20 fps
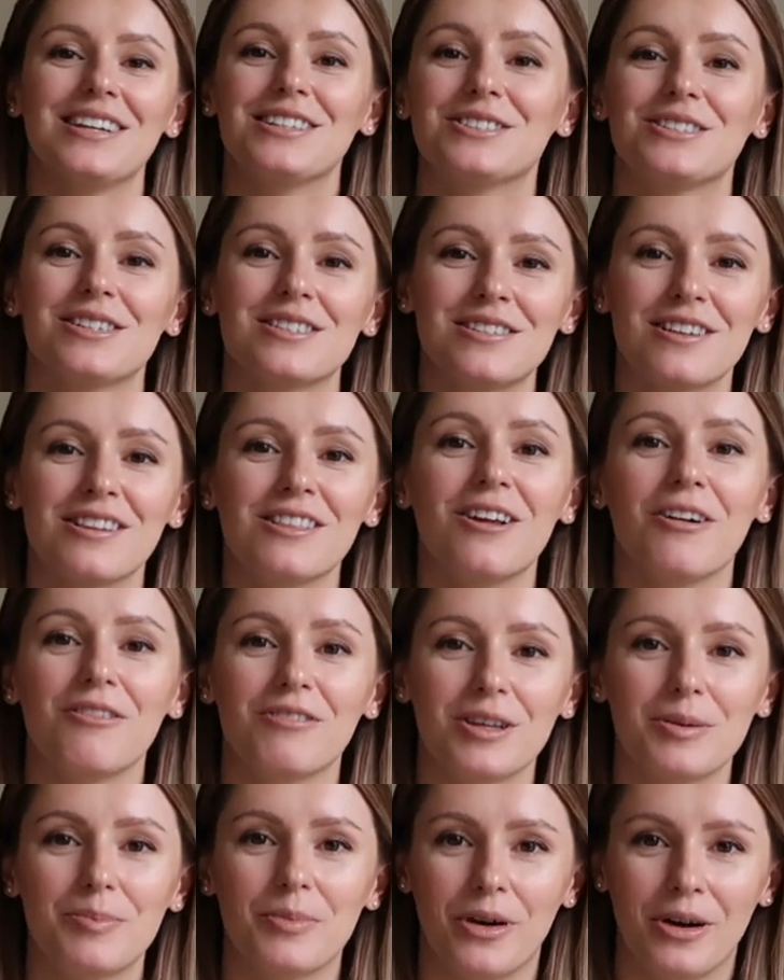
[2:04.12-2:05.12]
It's just a
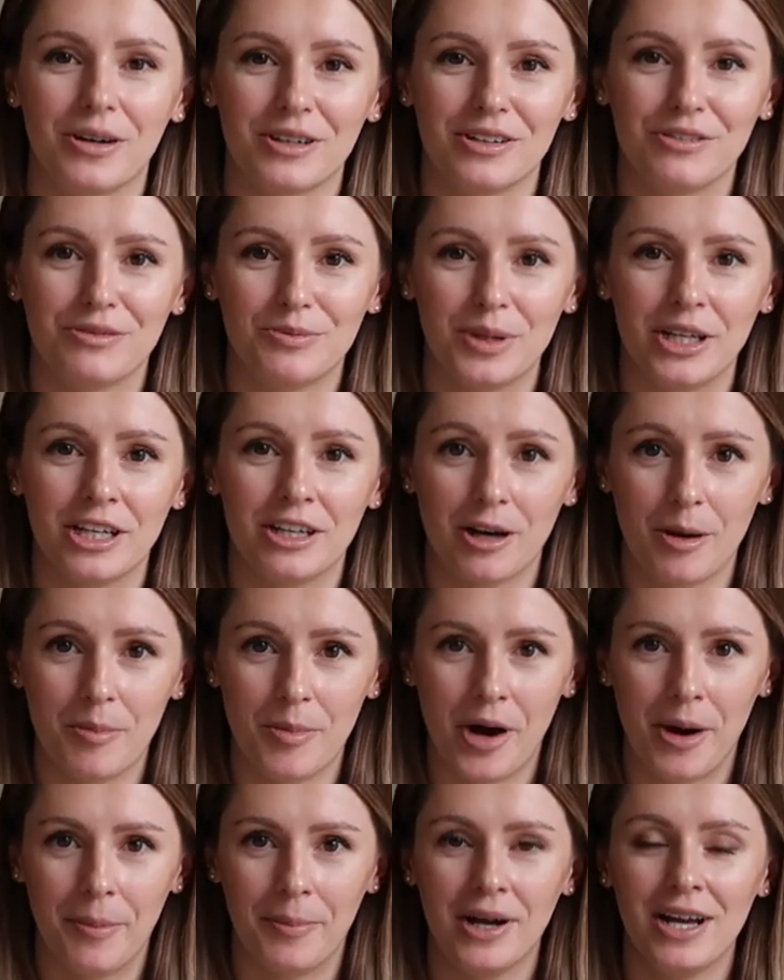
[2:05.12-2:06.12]
lovely part of being a
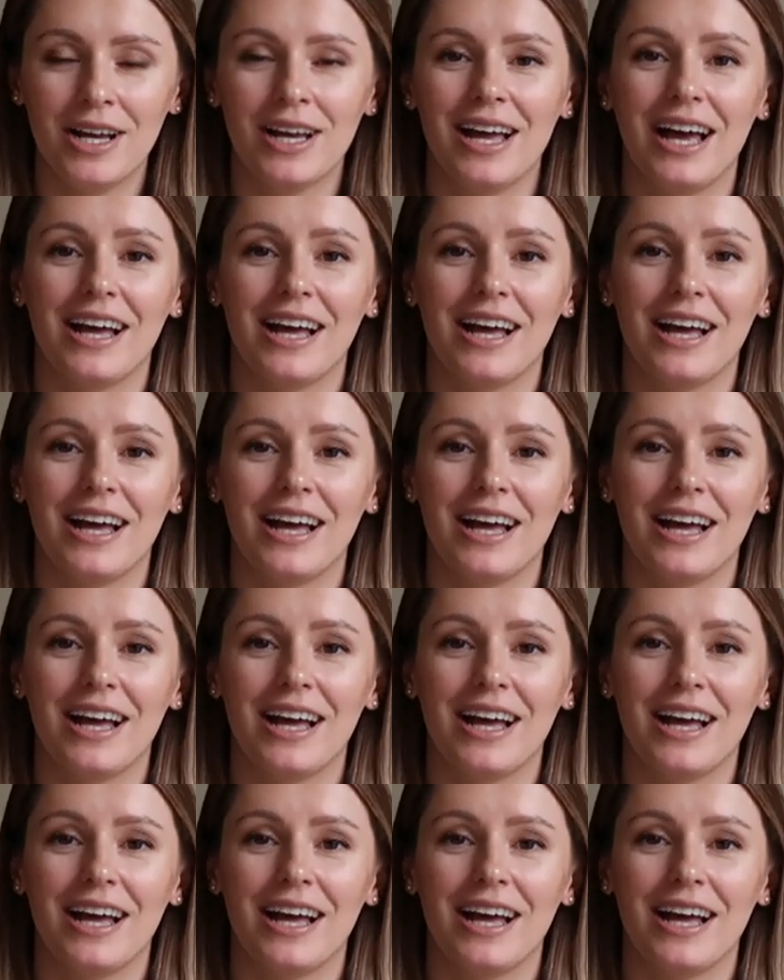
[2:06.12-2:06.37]
mom.